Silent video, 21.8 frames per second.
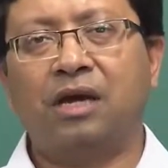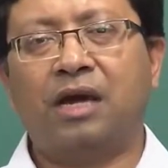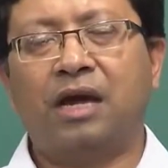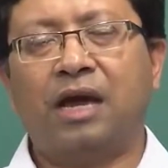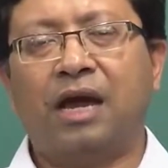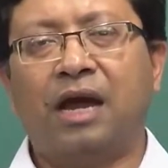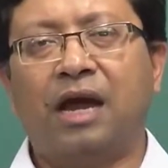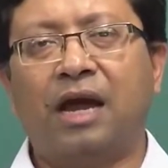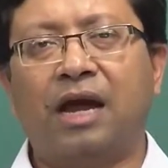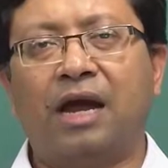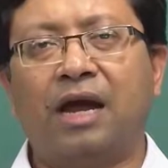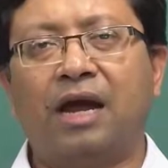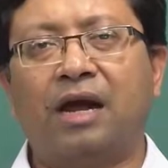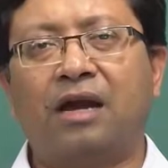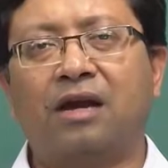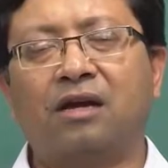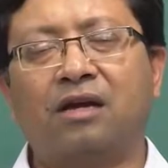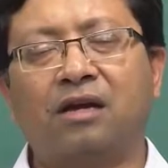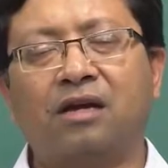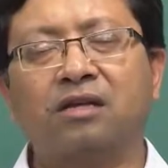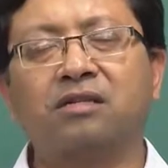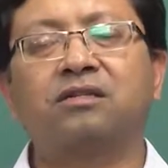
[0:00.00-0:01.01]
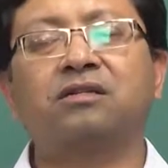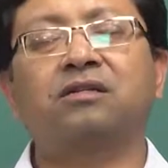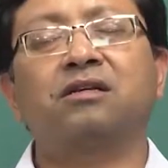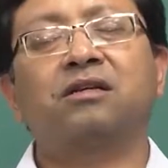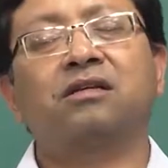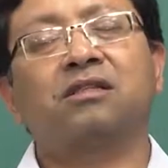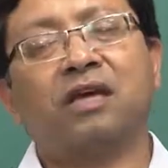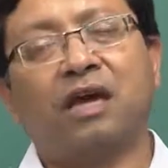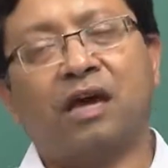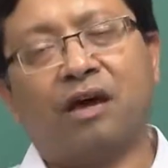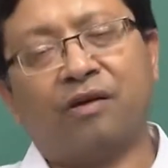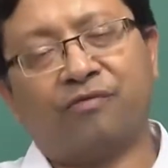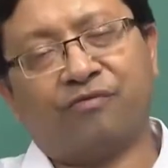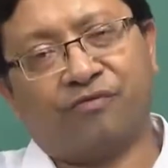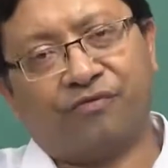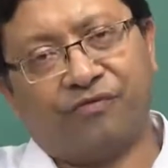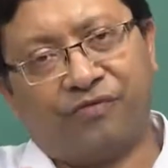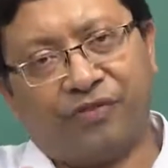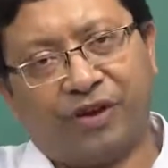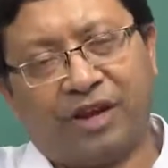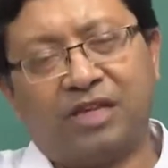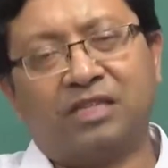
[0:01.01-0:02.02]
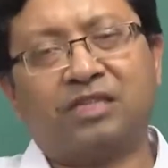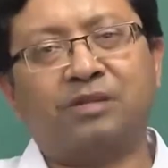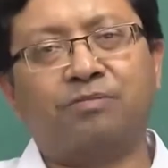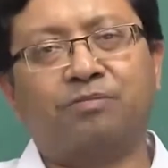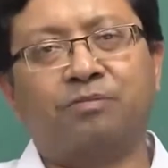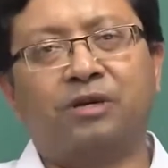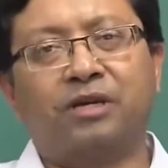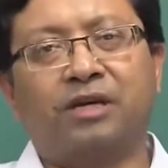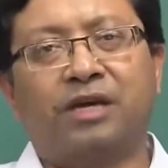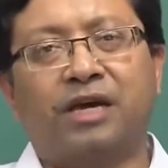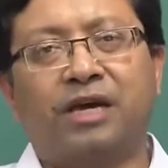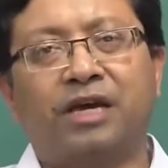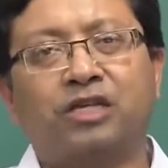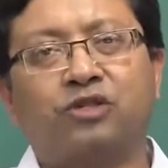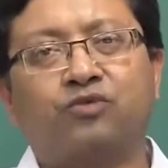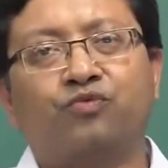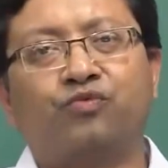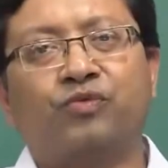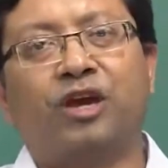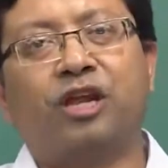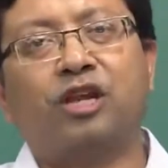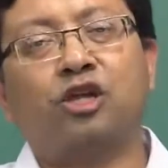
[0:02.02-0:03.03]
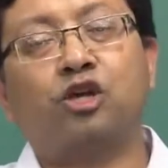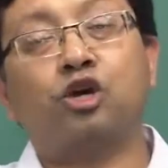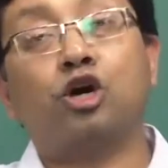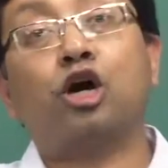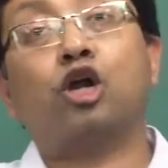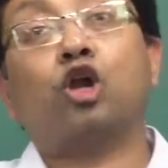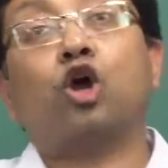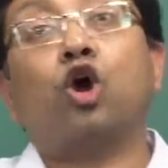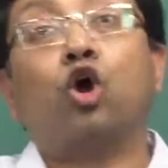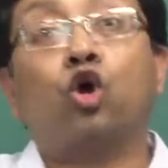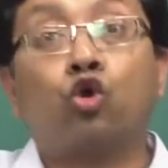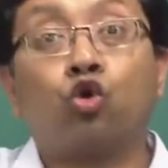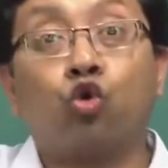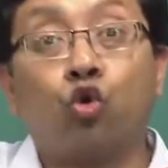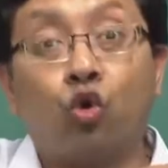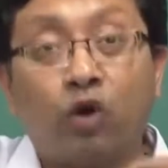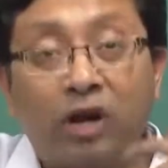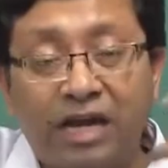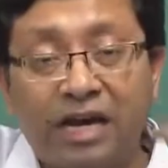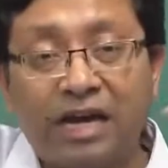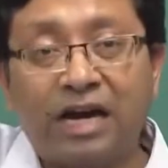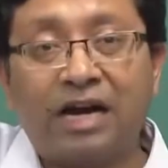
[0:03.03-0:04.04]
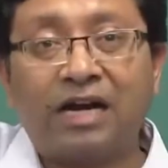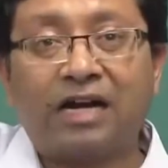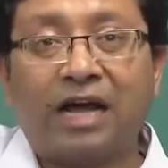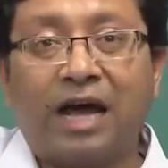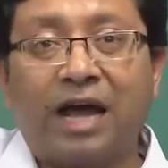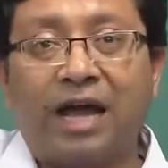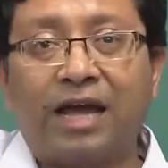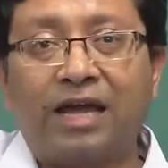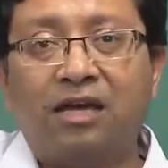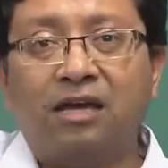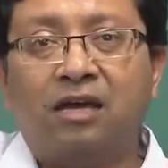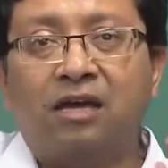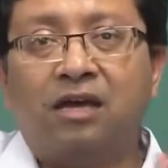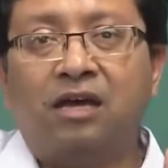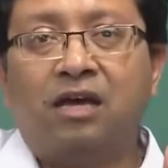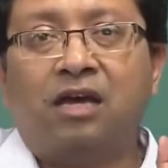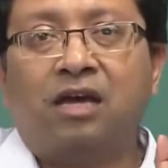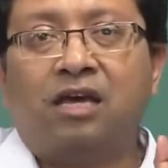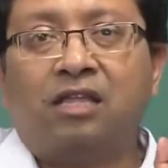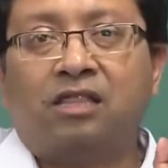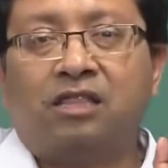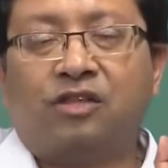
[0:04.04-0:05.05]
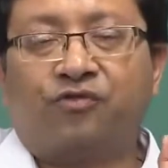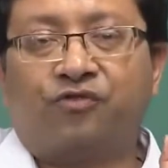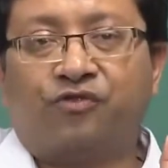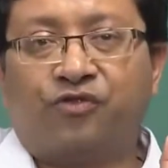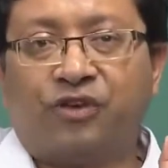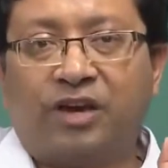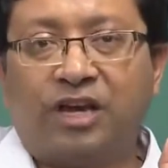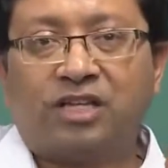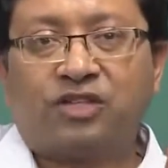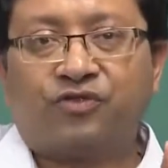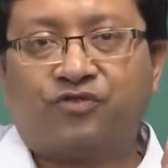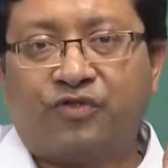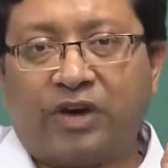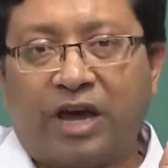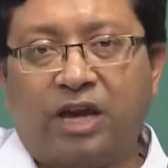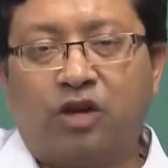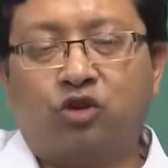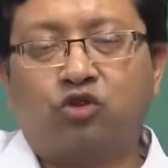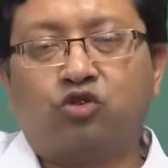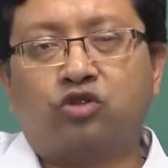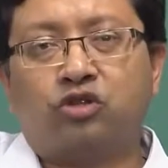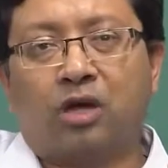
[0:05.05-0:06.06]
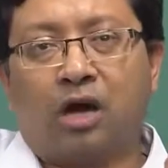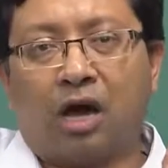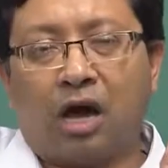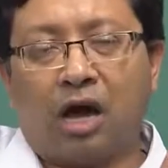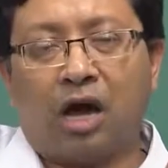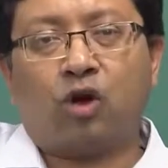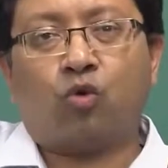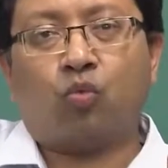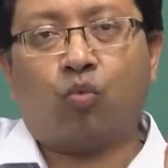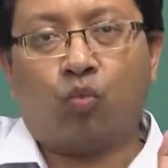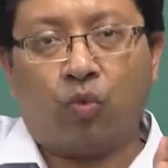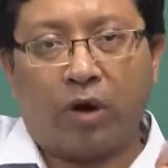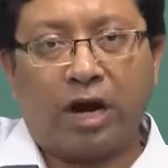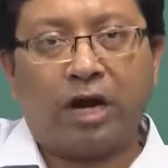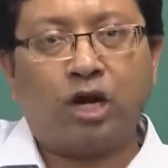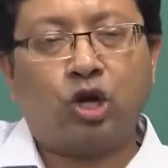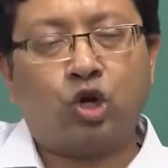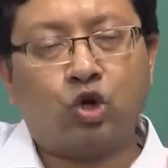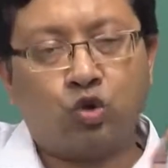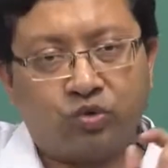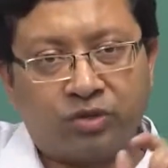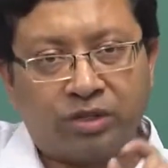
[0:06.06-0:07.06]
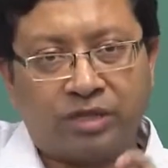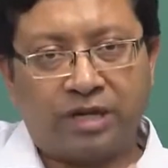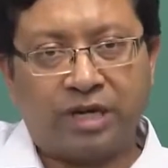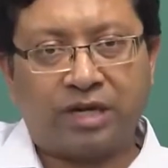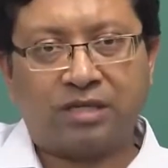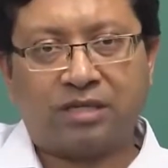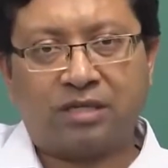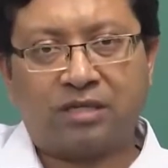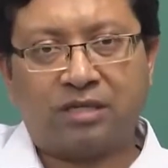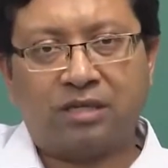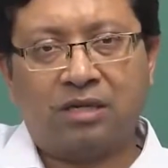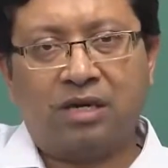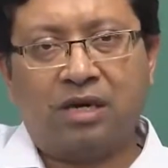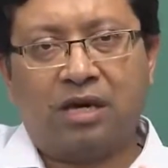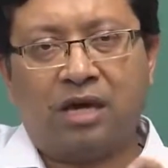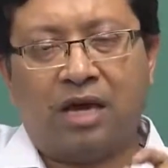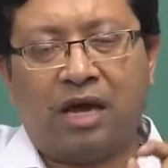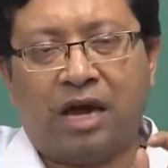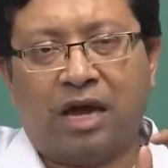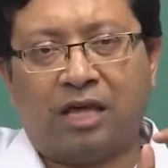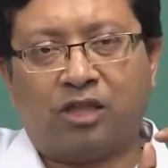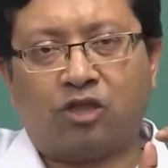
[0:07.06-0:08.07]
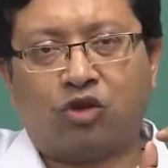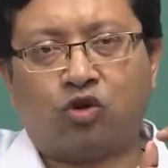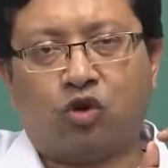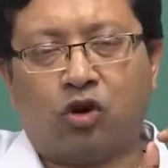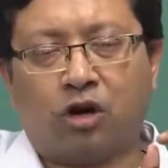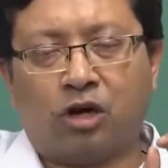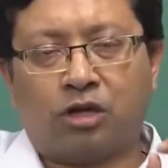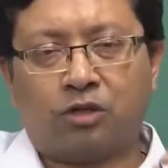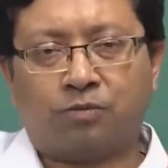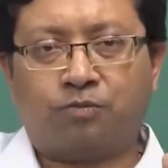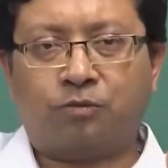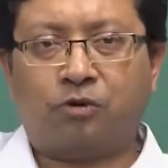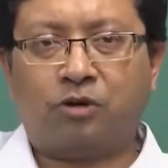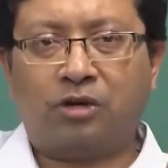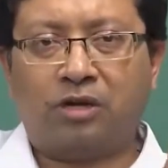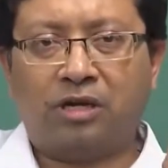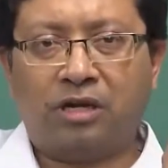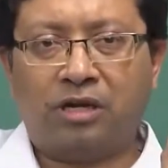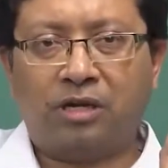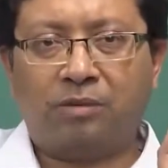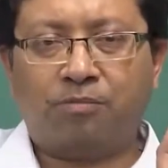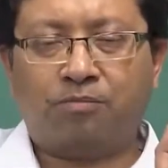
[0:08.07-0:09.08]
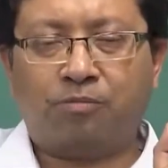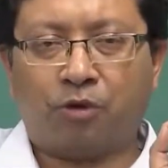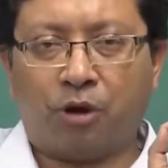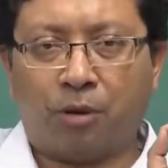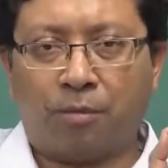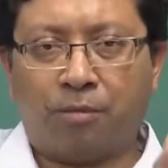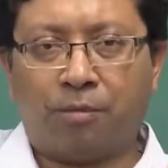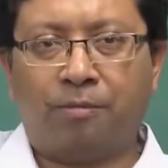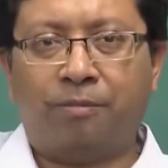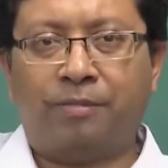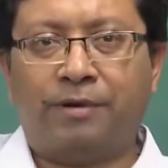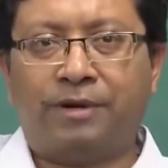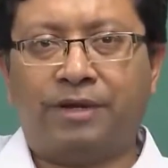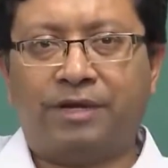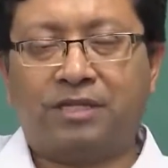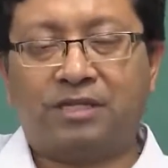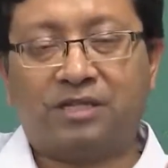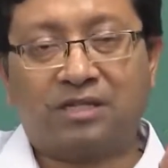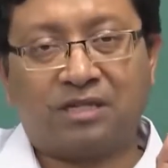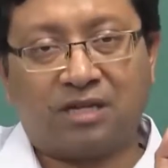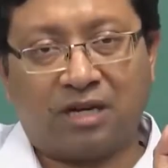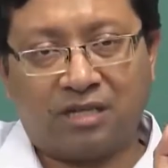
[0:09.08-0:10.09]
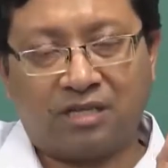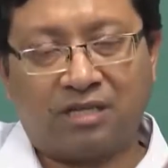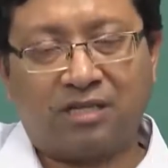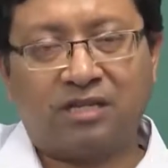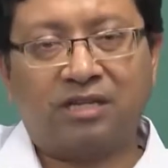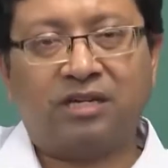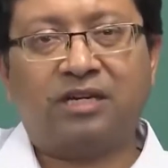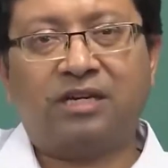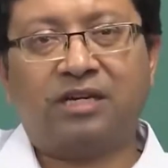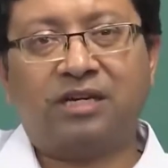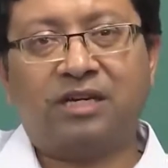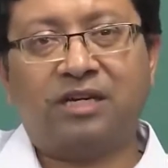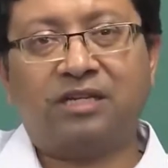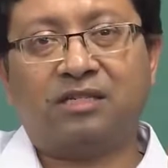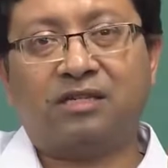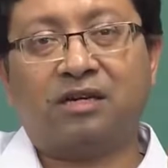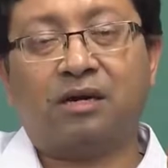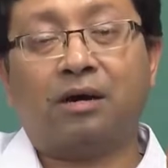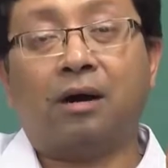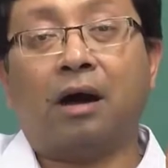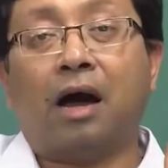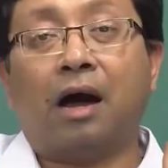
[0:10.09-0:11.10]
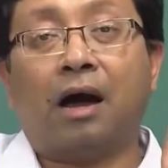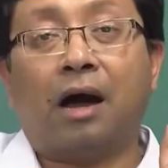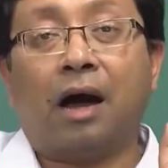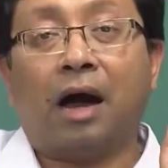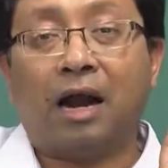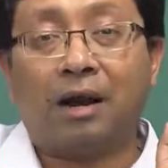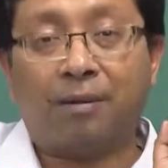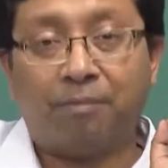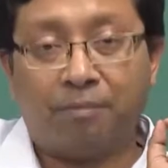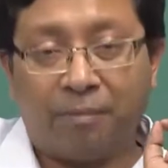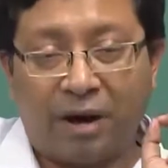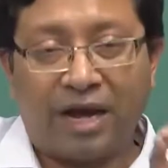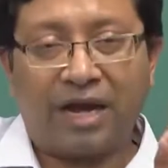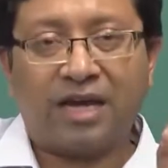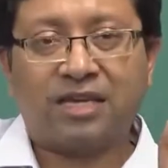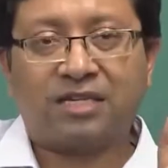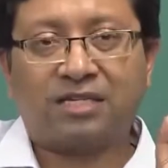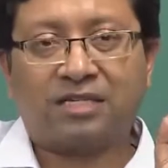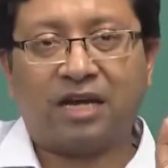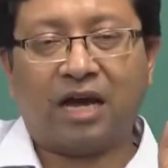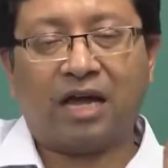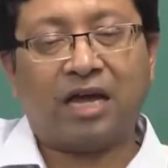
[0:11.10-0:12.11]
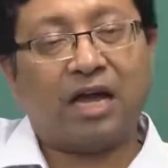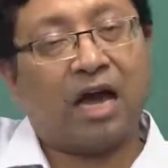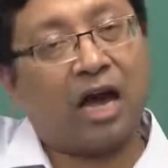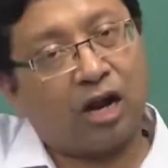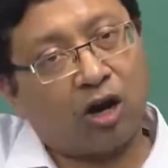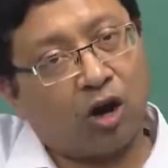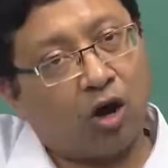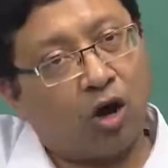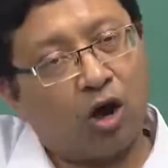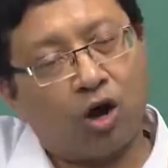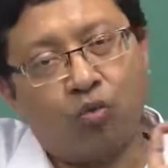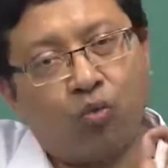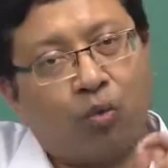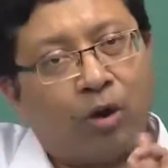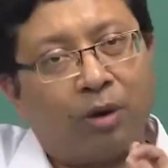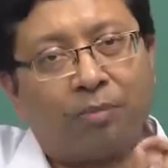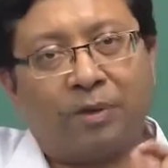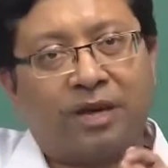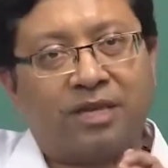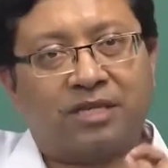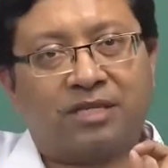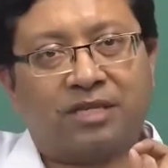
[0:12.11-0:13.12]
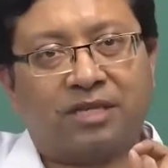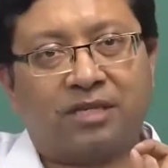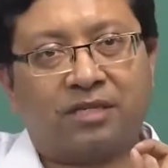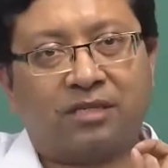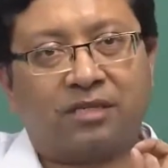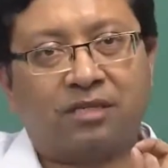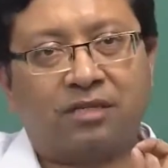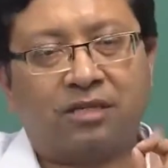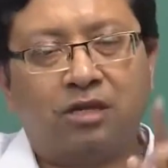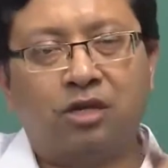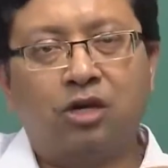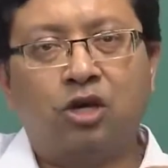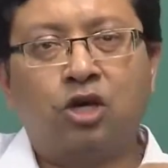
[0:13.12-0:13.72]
and consider the very simple case where you are rolling a die, the face values are 1 to 6, and the corresponding probabilities, considering is a unbiased die, are all 1 by 6.